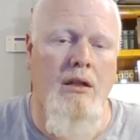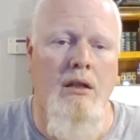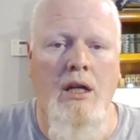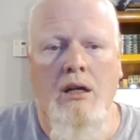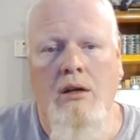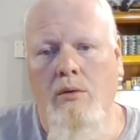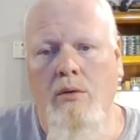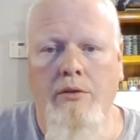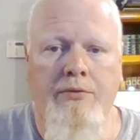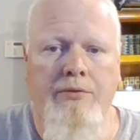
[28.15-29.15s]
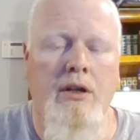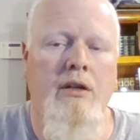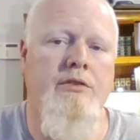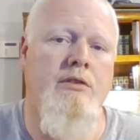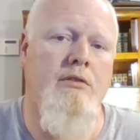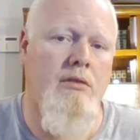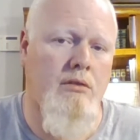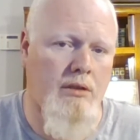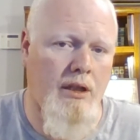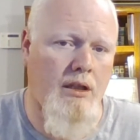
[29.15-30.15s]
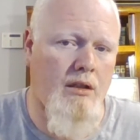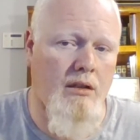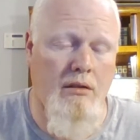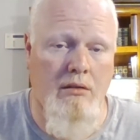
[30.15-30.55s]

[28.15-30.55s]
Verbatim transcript: Now the first and